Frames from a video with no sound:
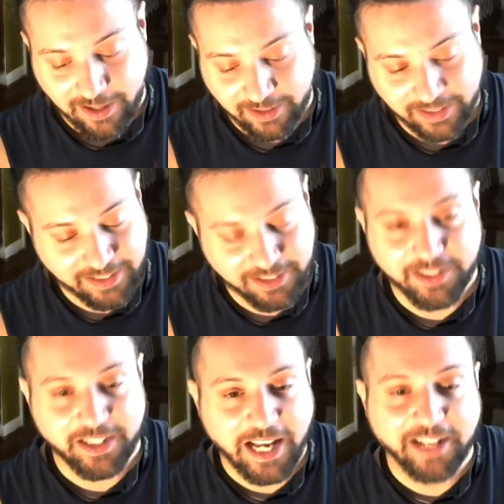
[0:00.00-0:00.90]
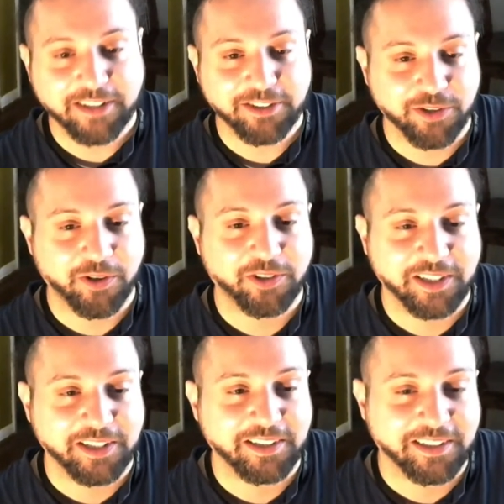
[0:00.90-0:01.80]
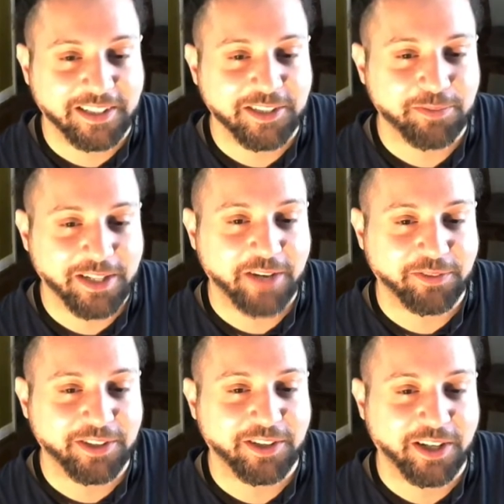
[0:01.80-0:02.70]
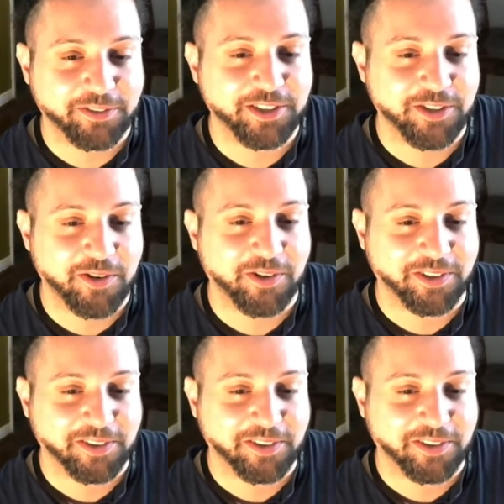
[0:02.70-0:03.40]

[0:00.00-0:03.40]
Yeah, this is the 8th song, and it's been every song.